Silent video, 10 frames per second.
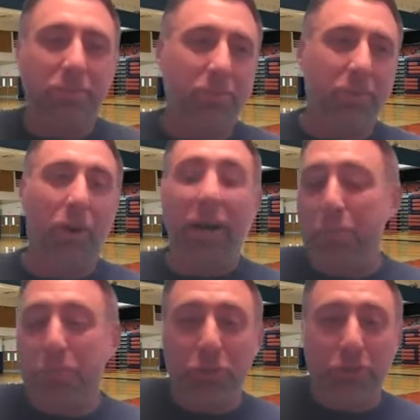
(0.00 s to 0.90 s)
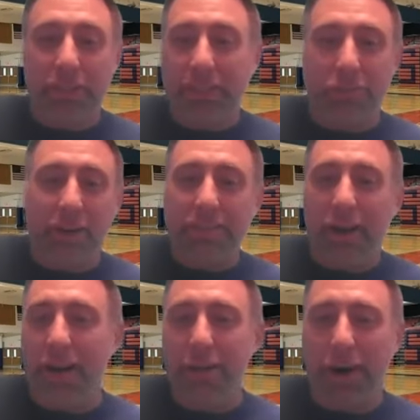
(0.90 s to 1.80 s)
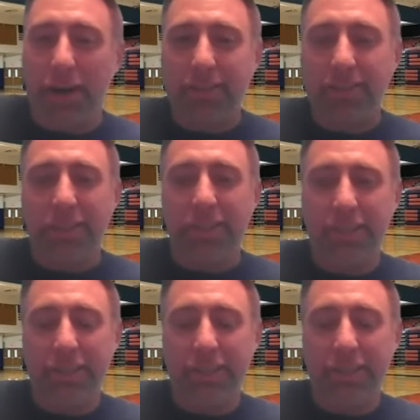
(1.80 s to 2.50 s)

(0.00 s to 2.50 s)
opportunity at the right time, honestly.